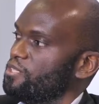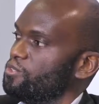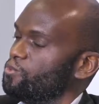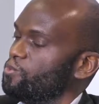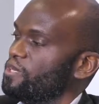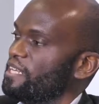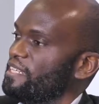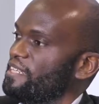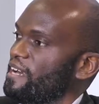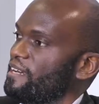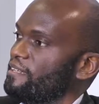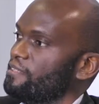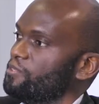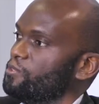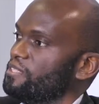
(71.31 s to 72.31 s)
to
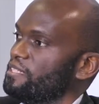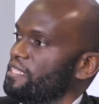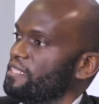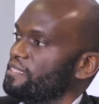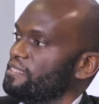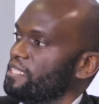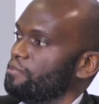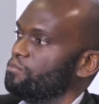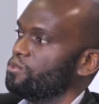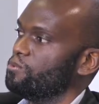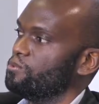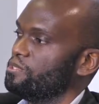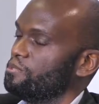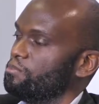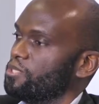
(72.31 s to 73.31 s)
clear duty exempt
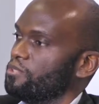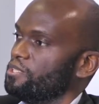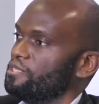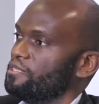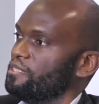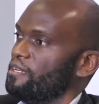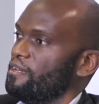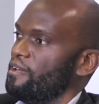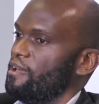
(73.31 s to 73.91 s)
goods, because